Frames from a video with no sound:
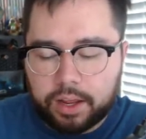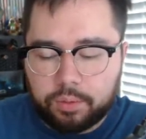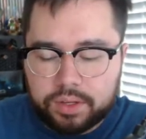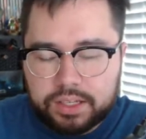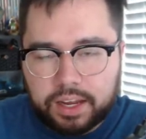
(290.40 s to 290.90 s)

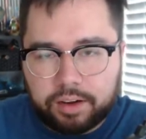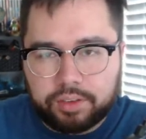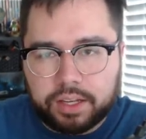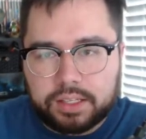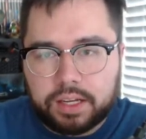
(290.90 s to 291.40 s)
Now, once I
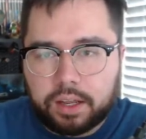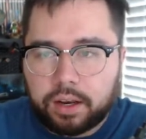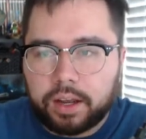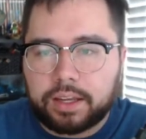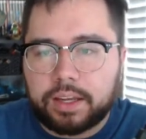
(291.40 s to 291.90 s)
have that
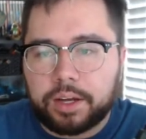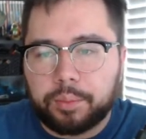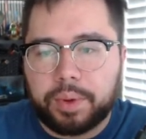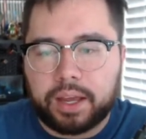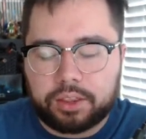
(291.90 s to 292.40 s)
done, I can
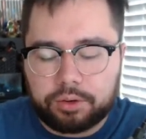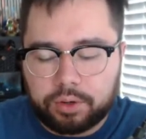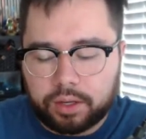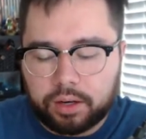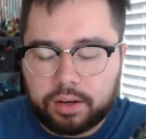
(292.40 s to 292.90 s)
come back
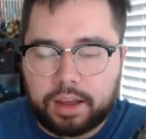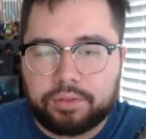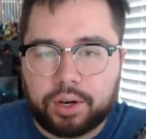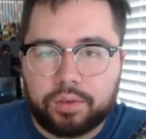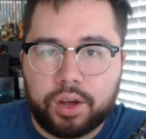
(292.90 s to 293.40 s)
through it
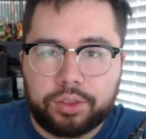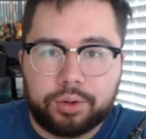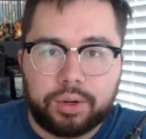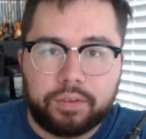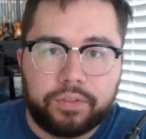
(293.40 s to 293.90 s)
after I've gone
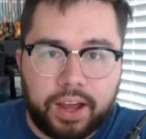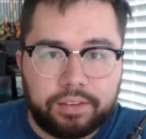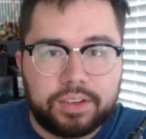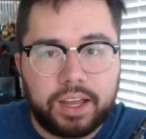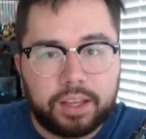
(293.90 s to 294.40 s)
through it
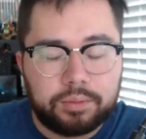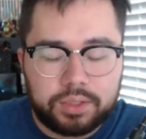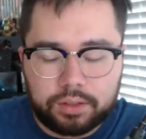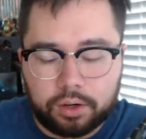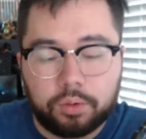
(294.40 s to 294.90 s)
5
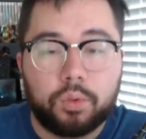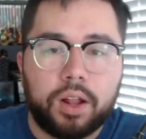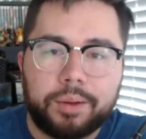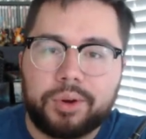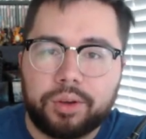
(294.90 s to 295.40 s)
times, or
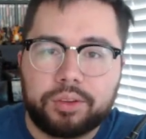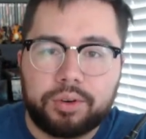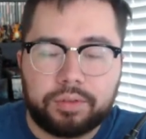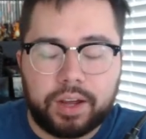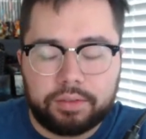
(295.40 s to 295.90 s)
while I'm going
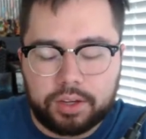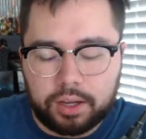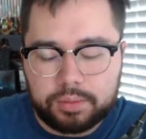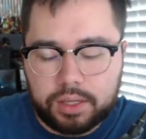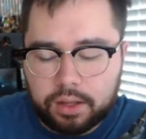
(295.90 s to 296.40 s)
through it 5
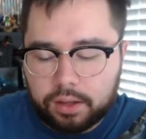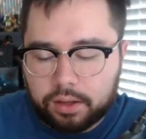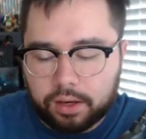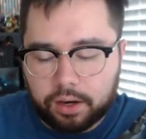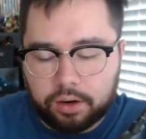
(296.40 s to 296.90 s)
times,
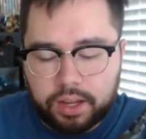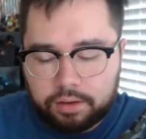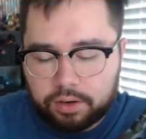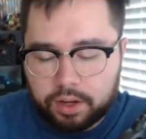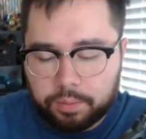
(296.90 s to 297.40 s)
and I already
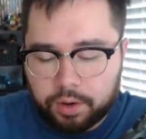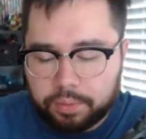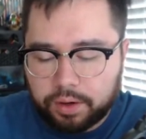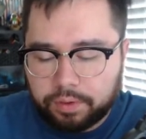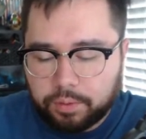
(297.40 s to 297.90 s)
have it
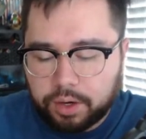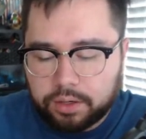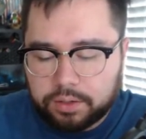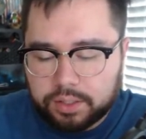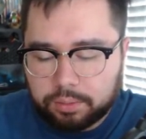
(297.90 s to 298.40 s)
numbered, but if I
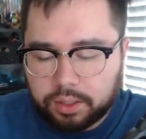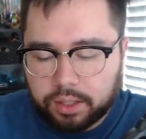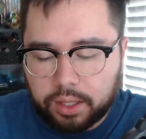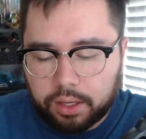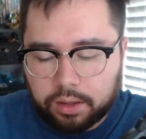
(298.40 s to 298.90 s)
want to do
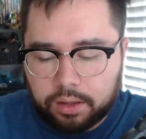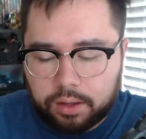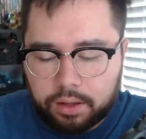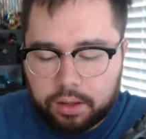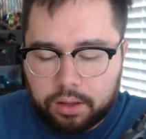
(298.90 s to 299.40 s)
something like
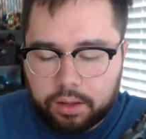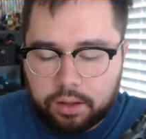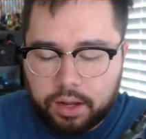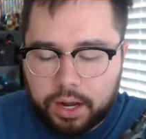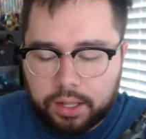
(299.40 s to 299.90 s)

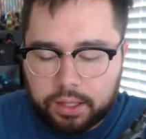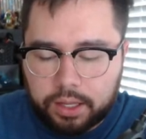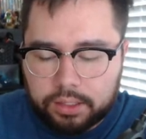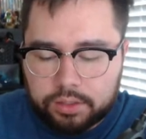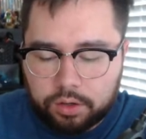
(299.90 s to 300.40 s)

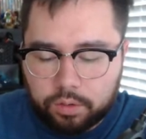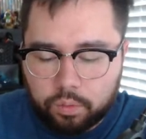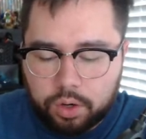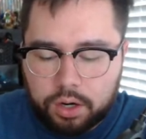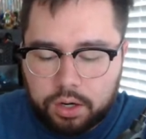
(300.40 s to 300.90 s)
highlight
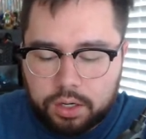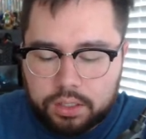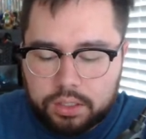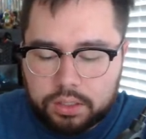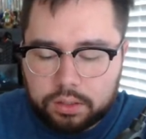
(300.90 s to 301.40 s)
certain
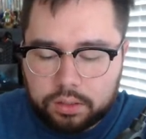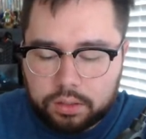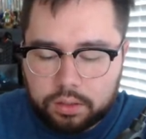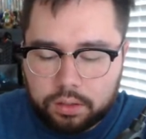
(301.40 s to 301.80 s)
words